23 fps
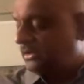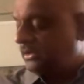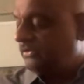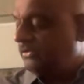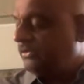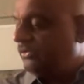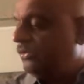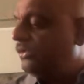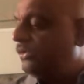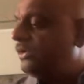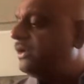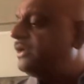If
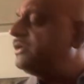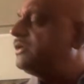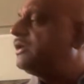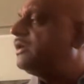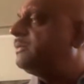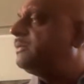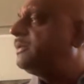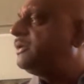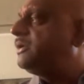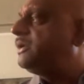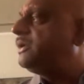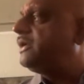the ovary is
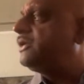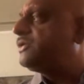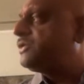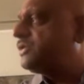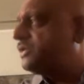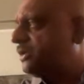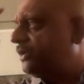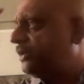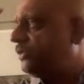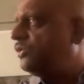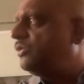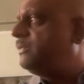not producing
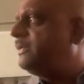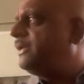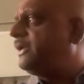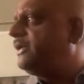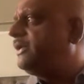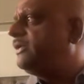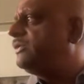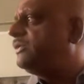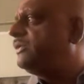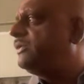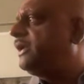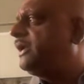estrogen, nobody
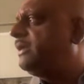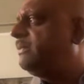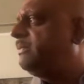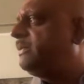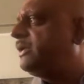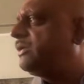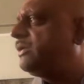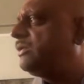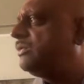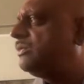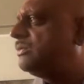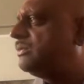to
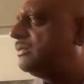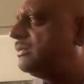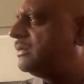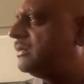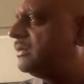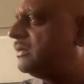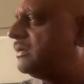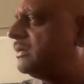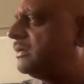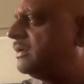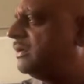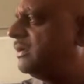inhibit, no?
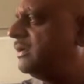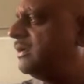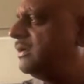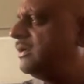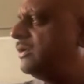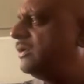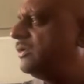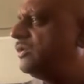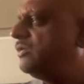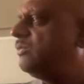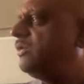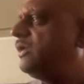
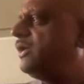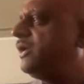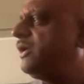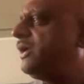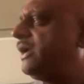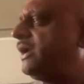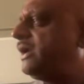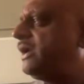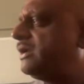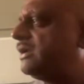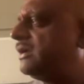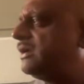So what do you
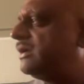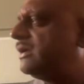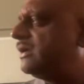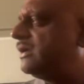get?